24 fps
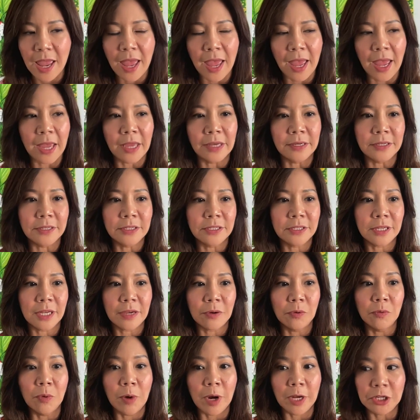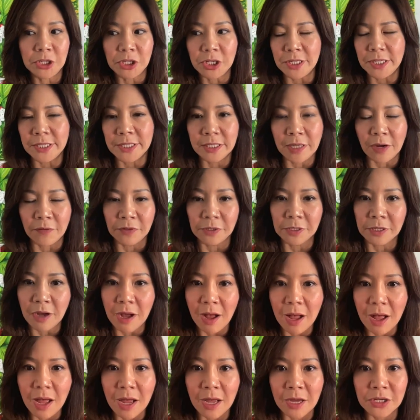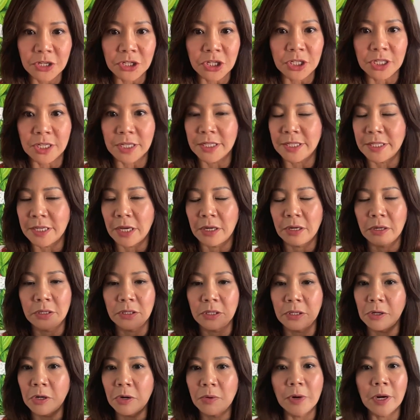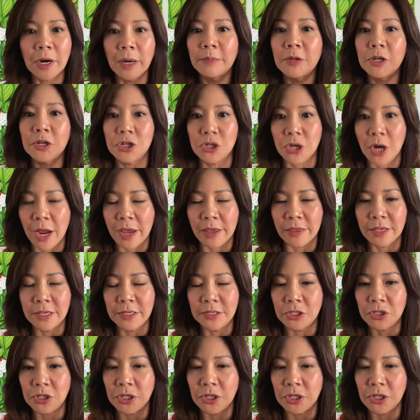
And when she discovered Ka, she just said, you know what, I'm going to try this.